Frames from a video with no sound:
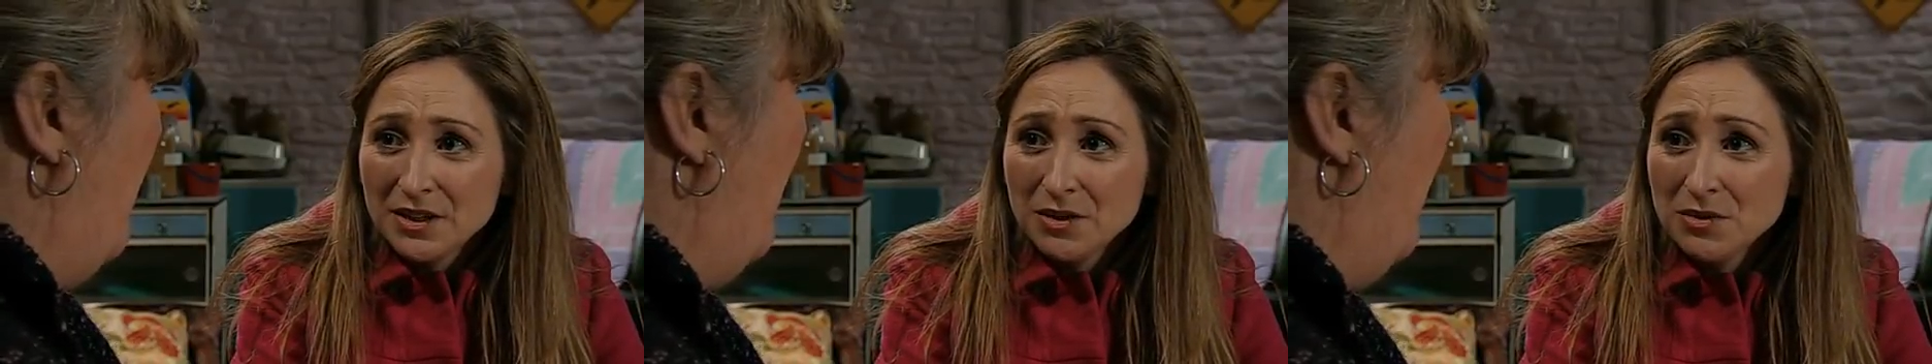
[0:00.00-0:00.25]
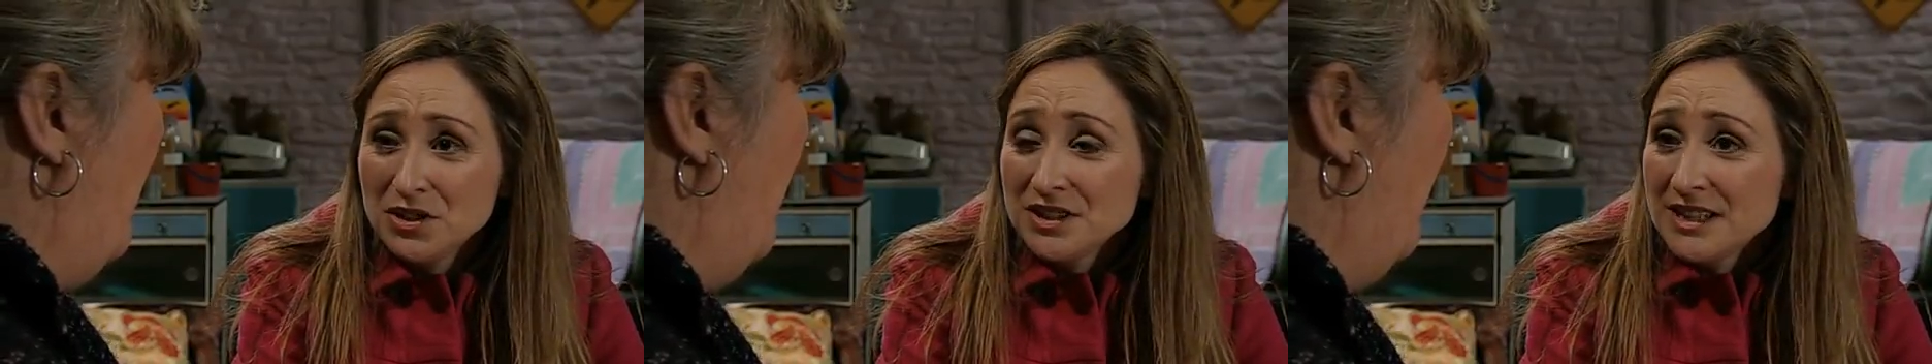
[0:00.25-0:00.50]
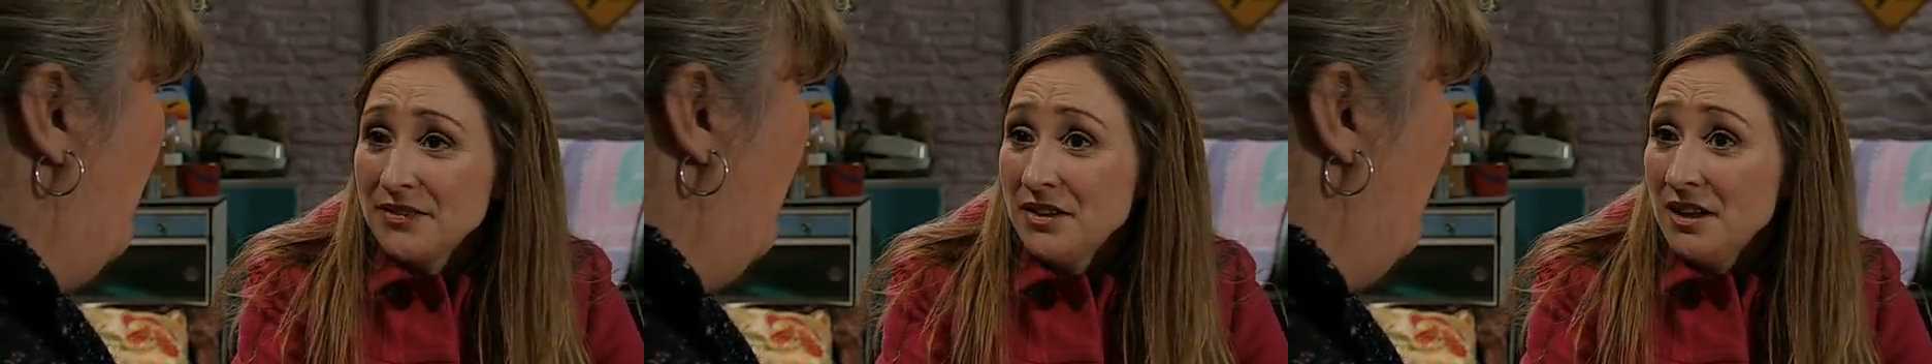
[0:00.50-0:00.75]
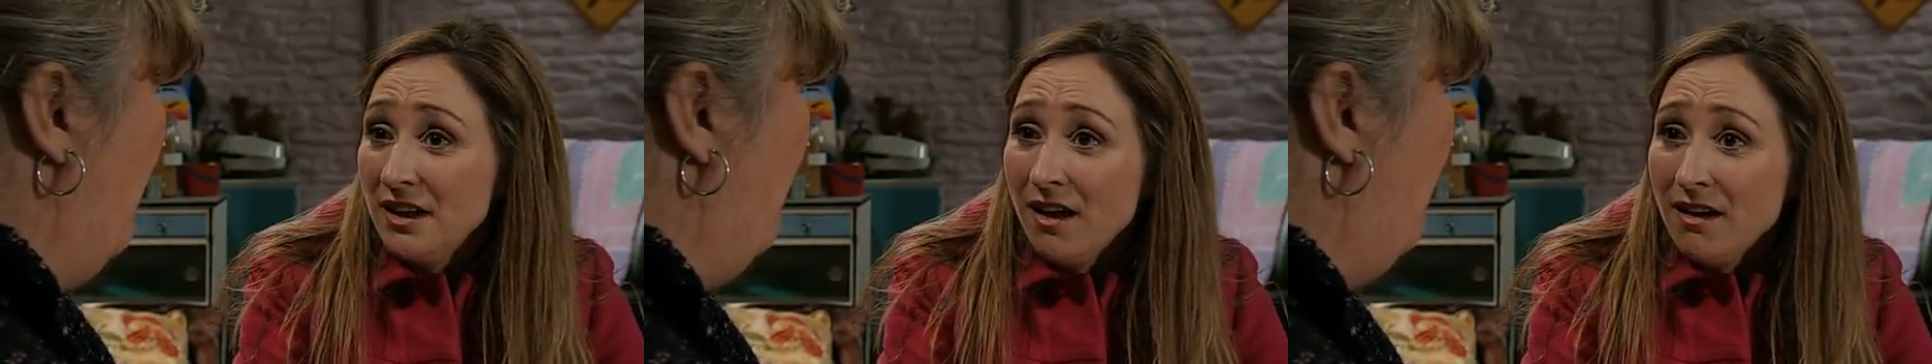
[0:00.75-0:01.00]
You were just having
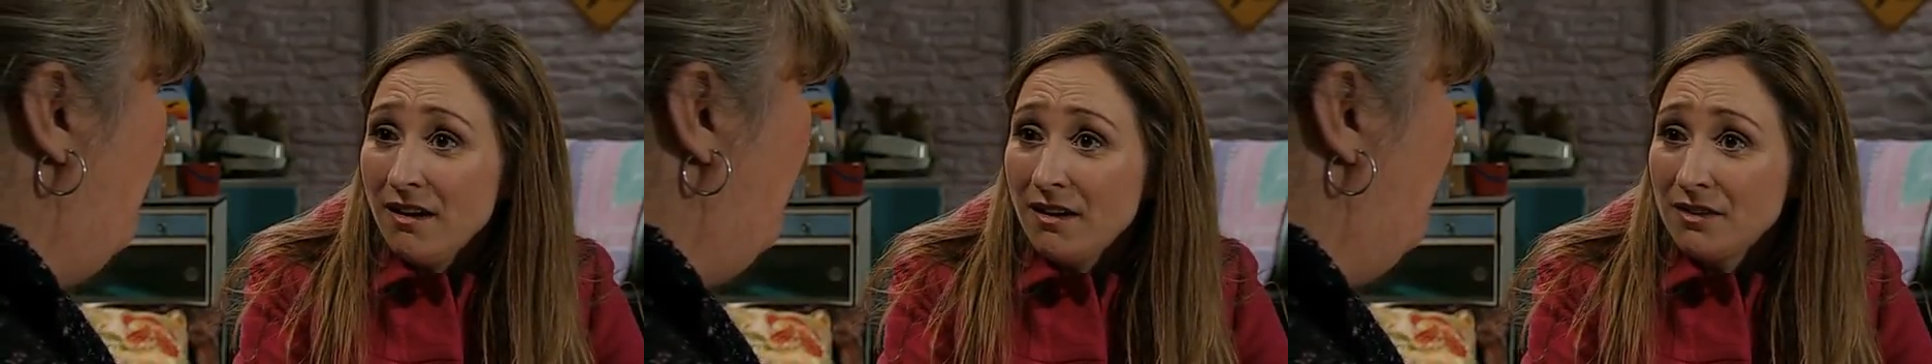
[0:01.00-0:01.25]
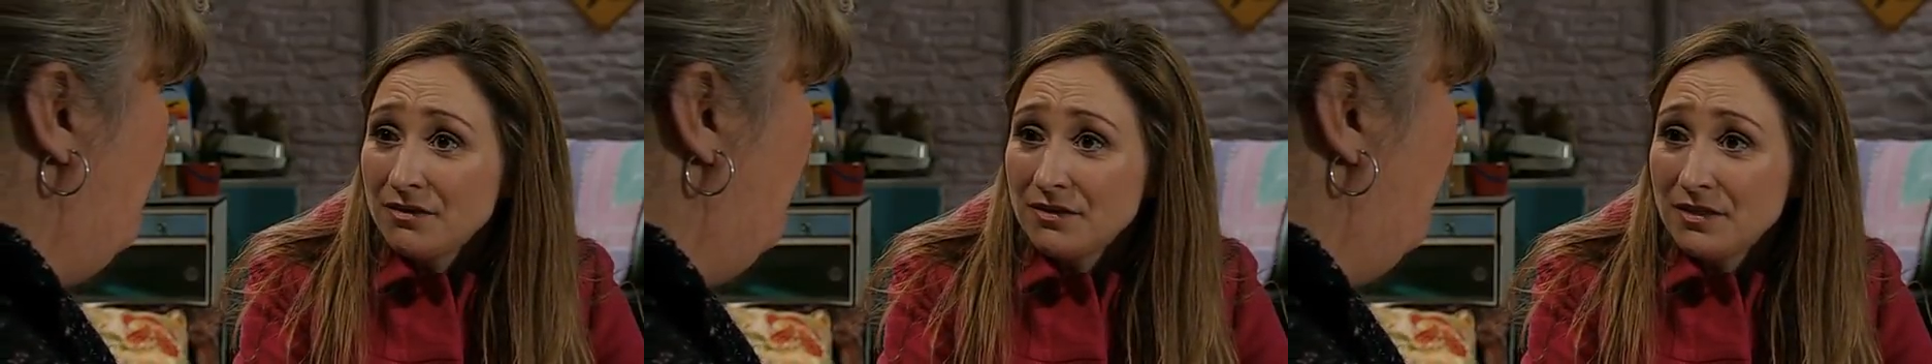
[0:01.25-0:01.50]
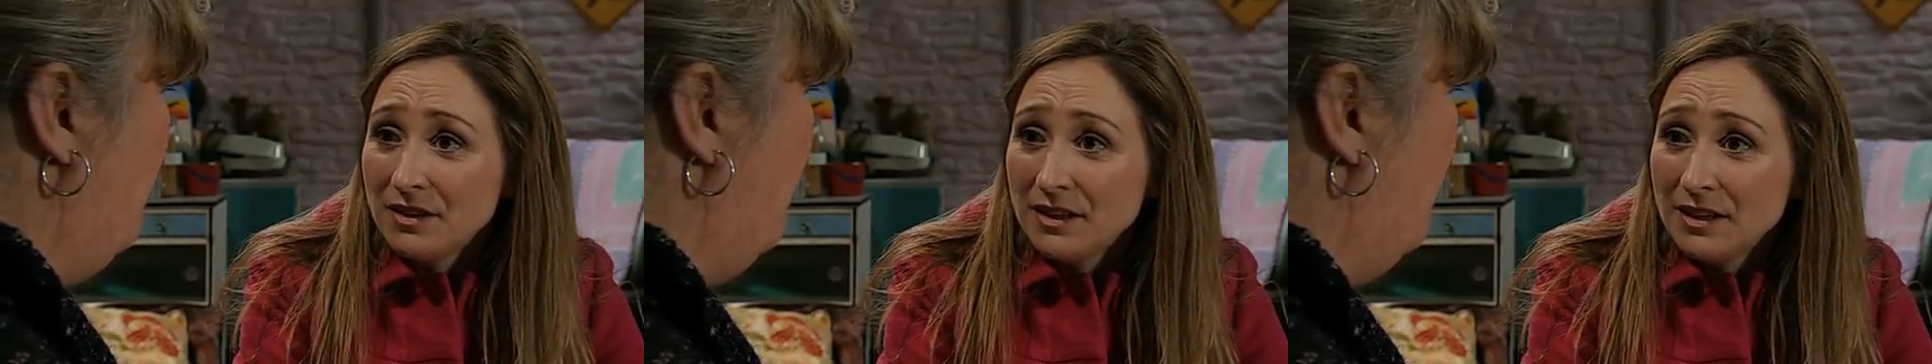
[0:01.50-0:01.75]
a laugh.